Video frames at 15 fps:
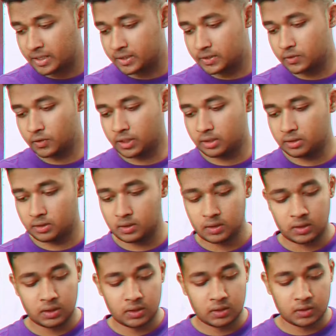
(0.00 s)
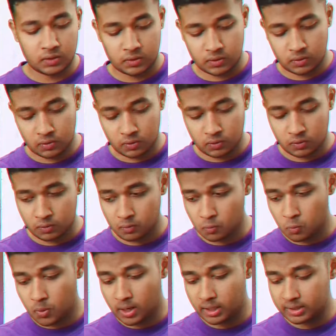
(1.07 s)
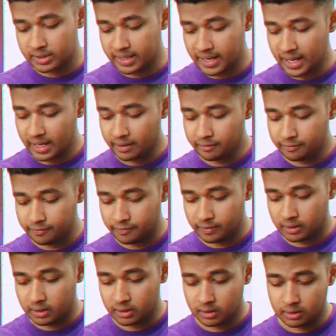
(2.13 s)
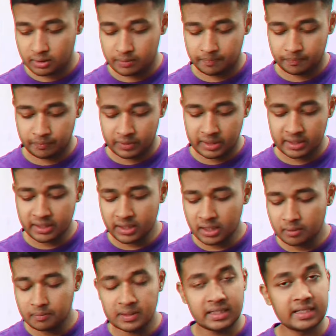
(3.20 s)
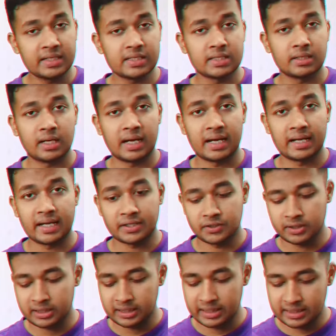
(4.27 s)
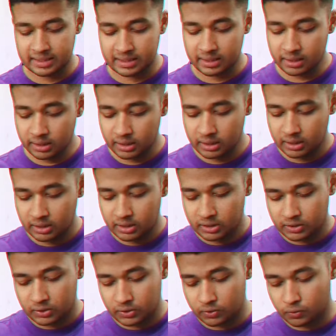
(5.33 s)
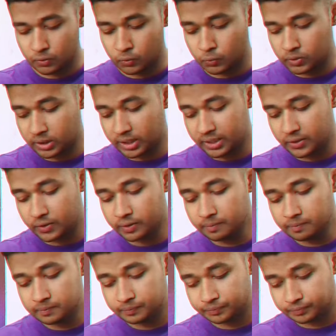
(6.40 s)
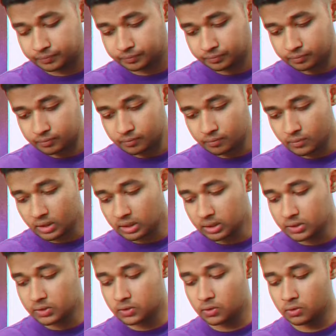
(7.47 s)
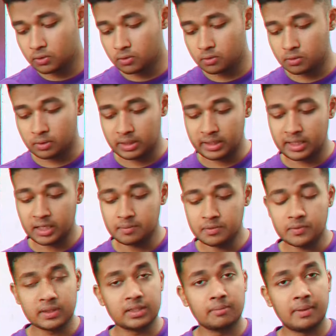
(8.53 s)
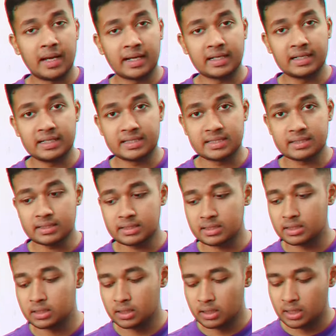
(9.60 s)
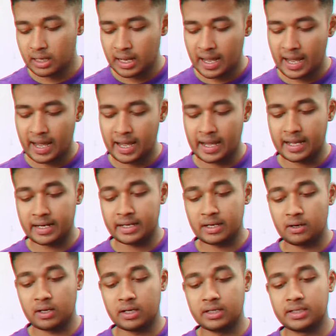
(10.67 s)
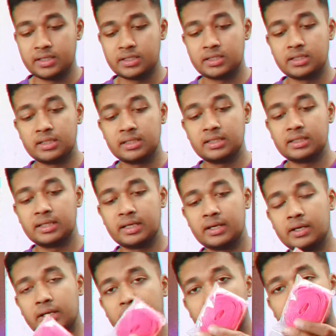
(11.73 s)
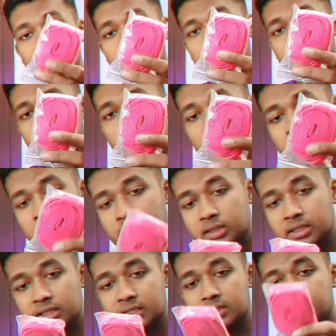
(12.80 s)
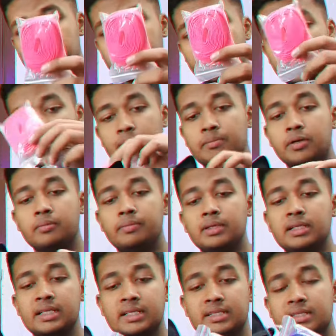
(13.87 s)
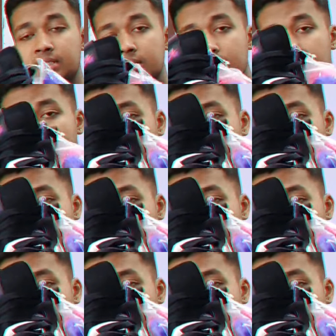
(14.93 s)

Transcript: Okay, so they have, they didn't come laced. I actually laced it to try it on. So it comes with the black laces, and additionally they give you these pink and purple laces.